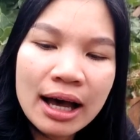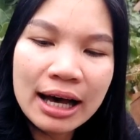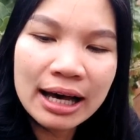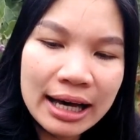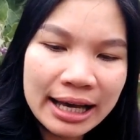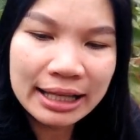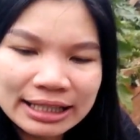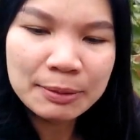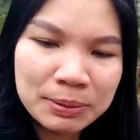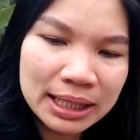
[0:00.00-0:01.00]

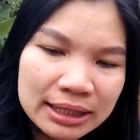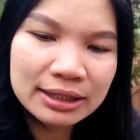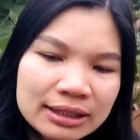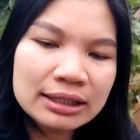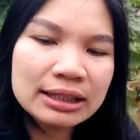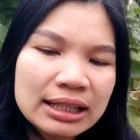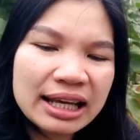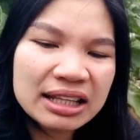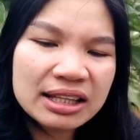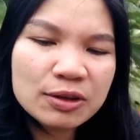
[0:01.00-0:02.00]
and I planted,
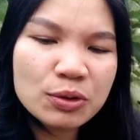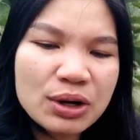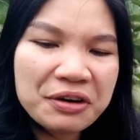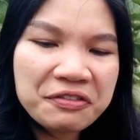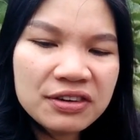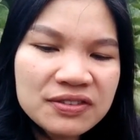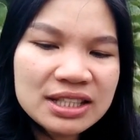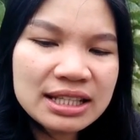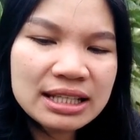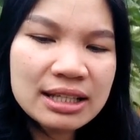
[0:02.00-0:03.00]
I think, around
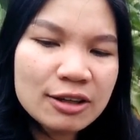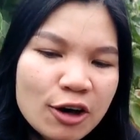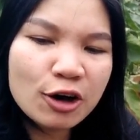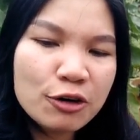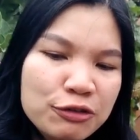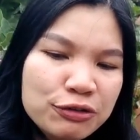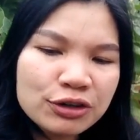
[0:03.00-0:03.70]
50 or